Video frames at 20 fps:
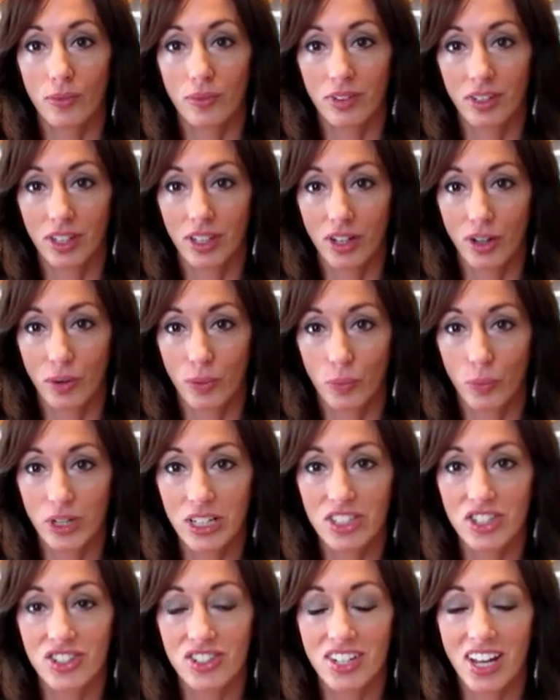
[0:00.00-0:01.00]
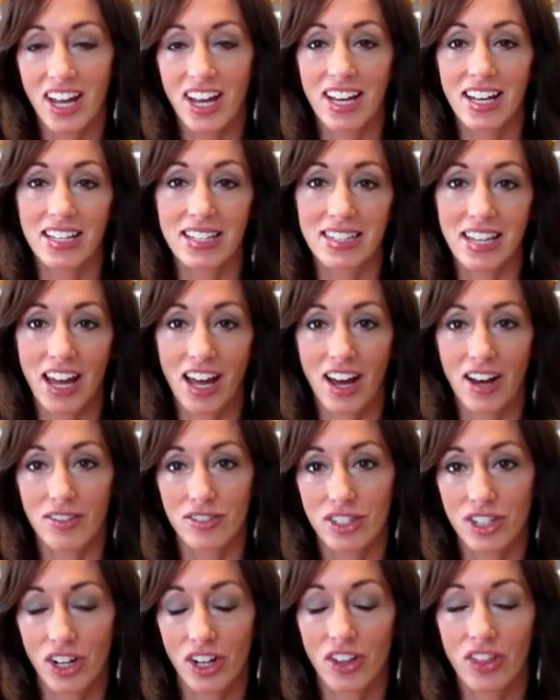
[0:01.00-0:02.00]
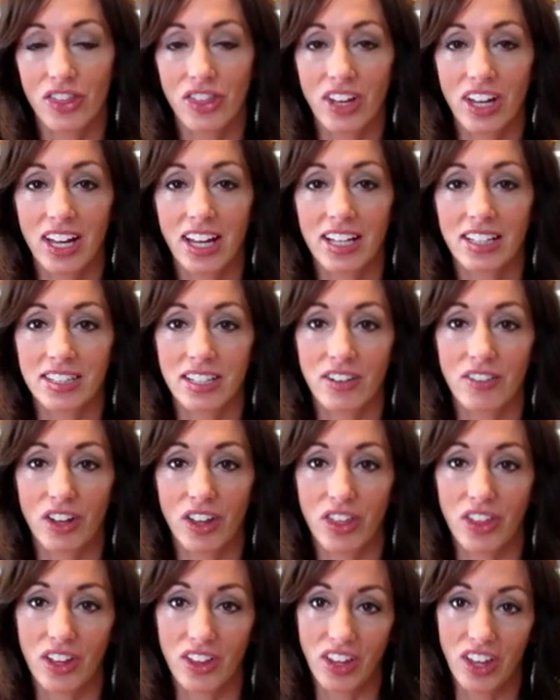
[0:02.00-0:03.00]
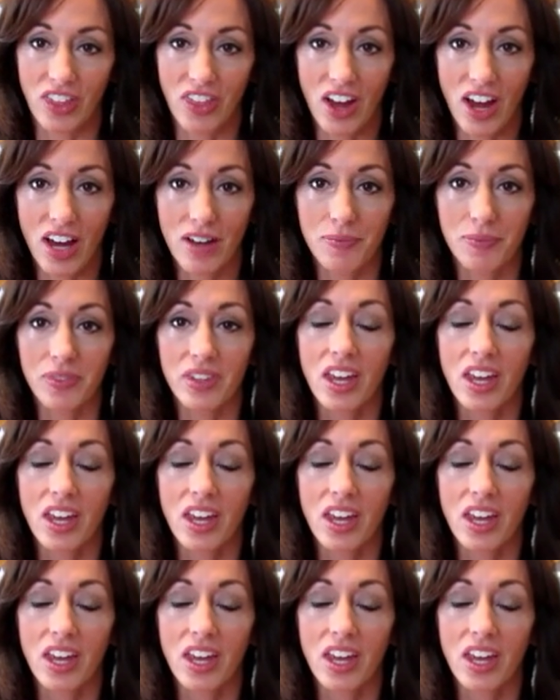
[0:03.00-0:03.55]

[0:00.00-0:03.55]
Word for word: you know, which days I have certain things and everything like that.